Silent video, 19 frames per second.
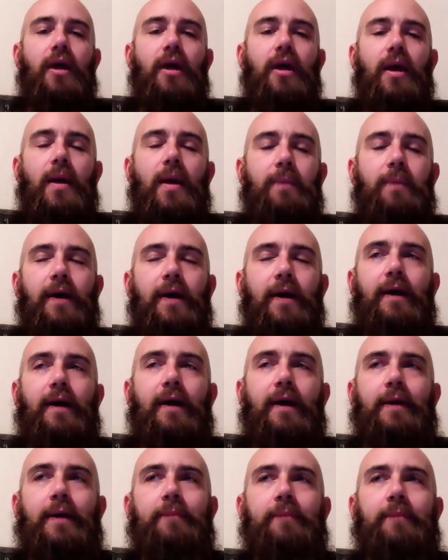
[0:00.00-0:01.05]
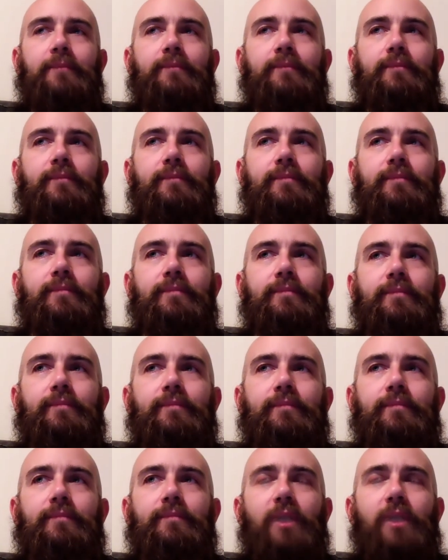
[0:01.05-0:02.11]
But
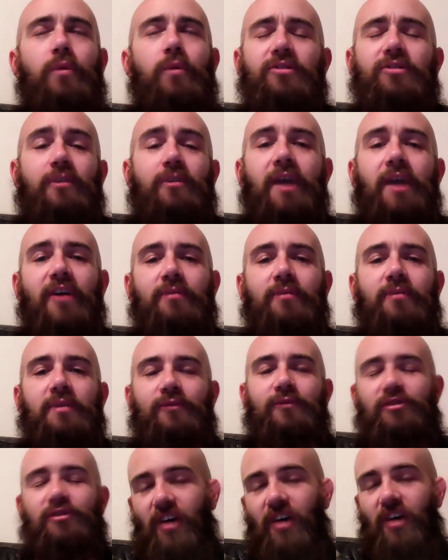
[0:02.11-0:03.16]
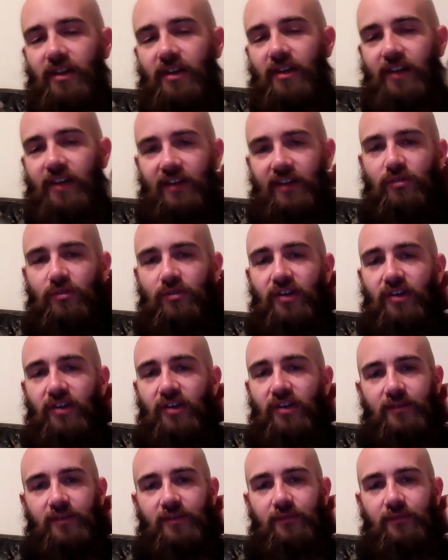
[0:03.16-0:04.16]
it wouldn't surprise me if you saw like 2011